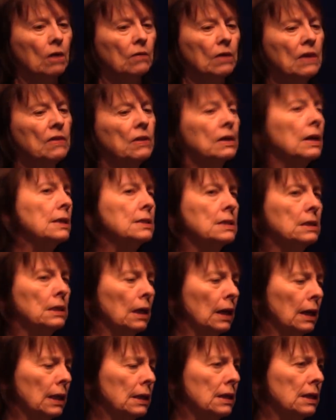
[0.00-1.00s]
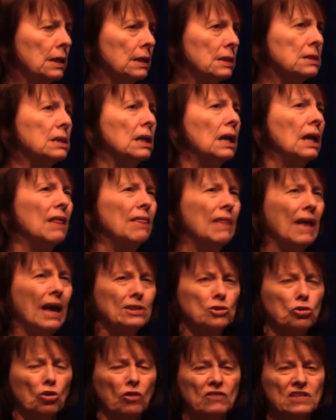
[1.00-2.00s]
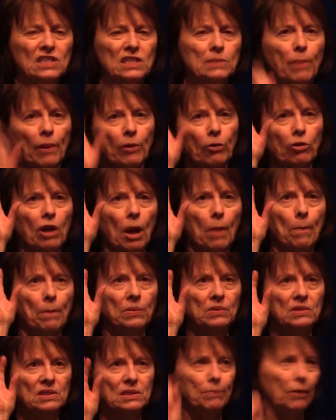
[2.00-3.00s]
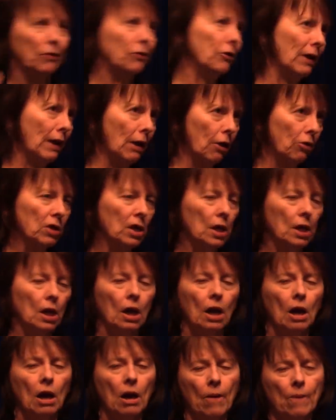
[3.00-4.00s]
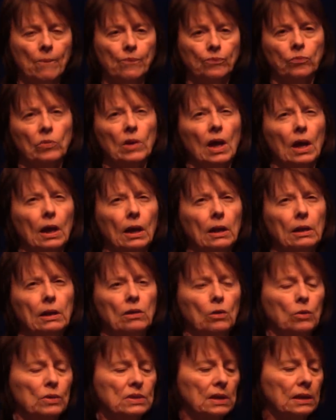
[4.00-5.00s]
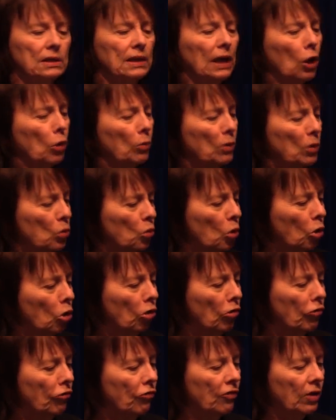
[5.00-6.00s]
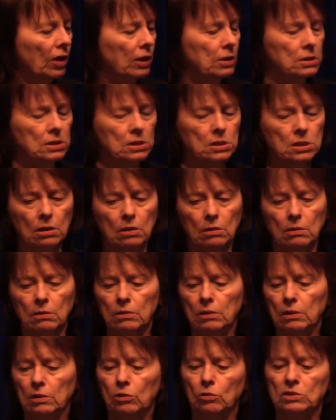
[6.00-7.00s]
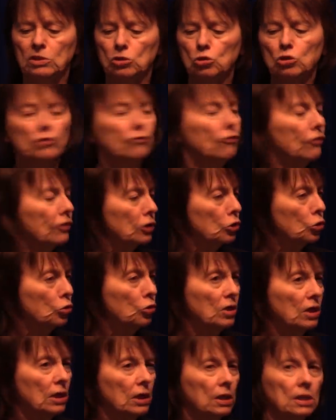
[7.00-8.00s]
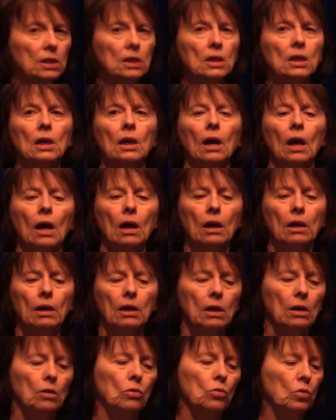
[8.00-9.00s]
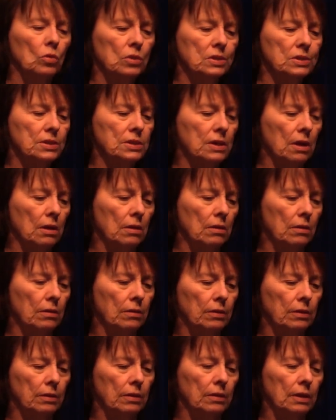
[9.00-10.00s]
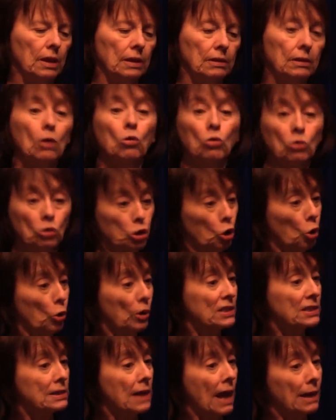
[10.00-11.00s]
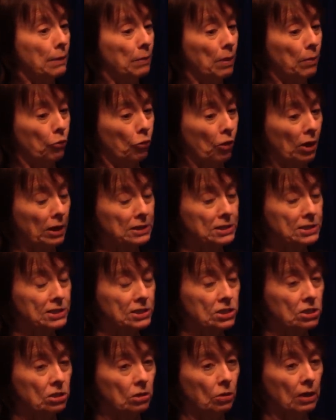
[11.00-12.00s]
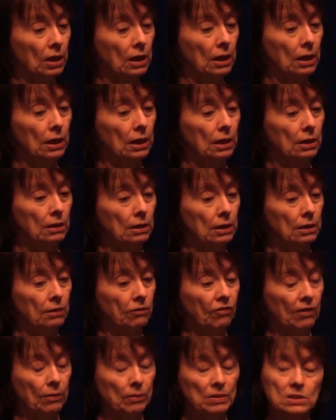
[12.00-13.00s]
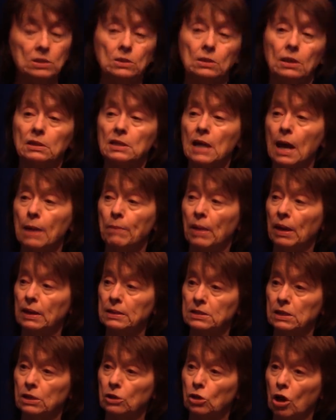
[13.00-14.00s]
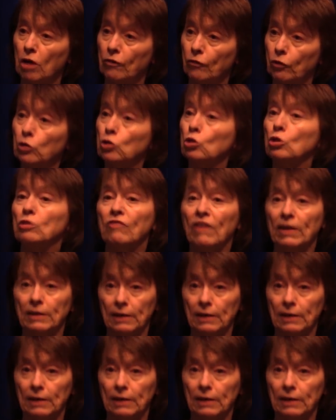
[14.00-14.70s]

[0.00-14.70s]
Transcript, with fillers: of, in the 1990s that sort of sputtered up and sputtered out. Um, uh, and there was like Naomi Wolf and, uh, you know, Susan Faludi, uh, who was, uh, and who Gloria Steinem embraced, okay, in, in a famous Time magazine cover. You could